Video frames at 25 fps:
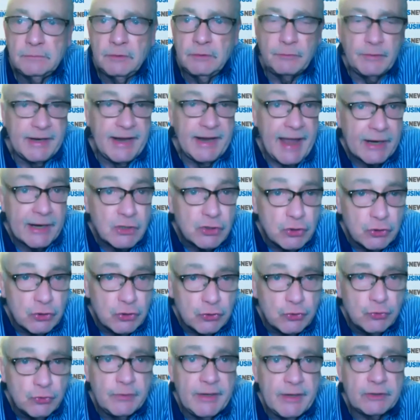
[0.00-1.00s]

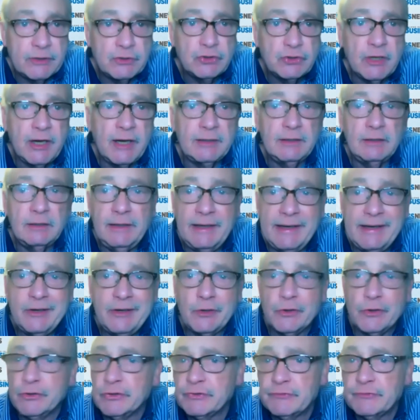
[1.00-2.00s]
reaction to that shot
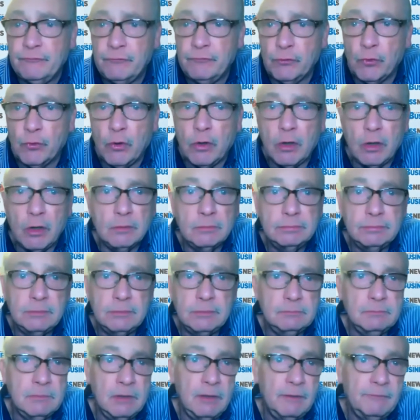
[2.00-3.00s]
lingers for
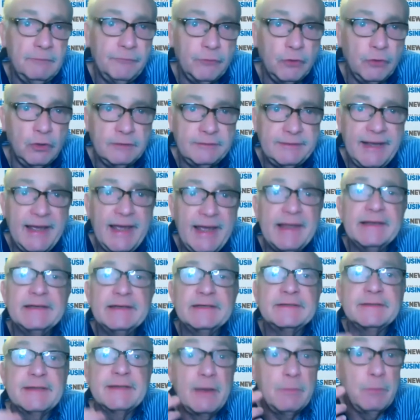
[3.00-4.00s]
a full day?
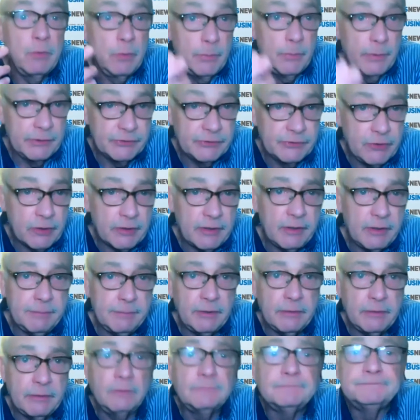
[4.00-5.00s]
Is that what we're talking
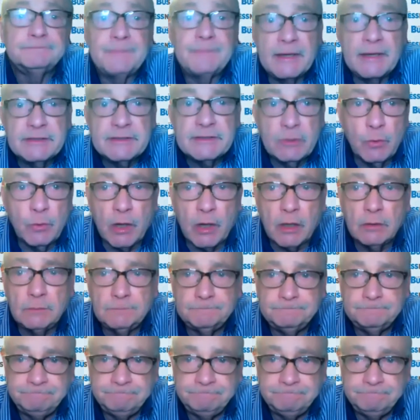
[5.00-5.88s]
about here? How does that work?